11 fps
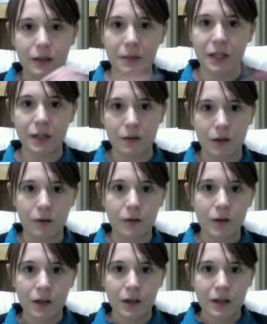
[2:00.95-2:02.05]
me,
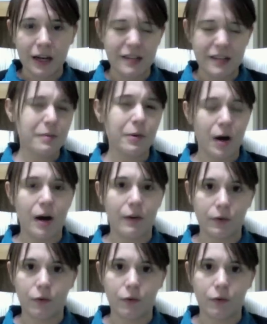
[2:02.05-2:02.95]
he asked me where I was